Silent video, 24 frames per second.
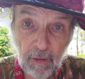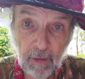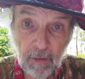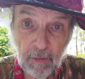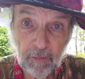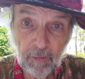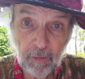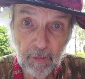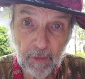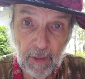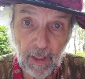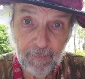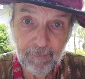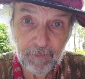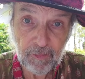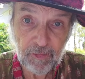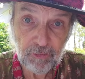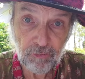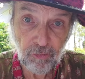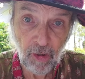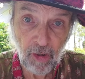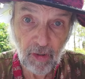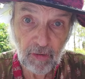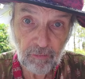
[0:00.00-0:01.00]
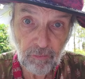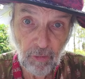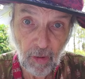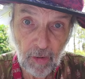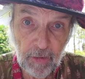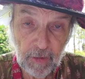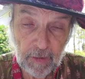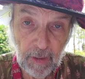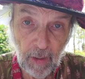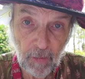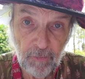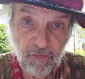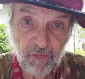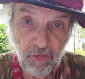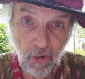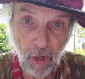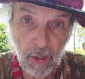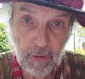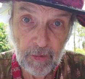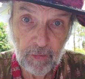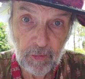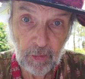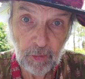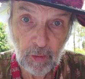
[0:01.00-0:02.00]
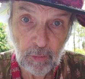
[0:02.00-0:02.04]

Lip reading: He's going to have his truck running outside of the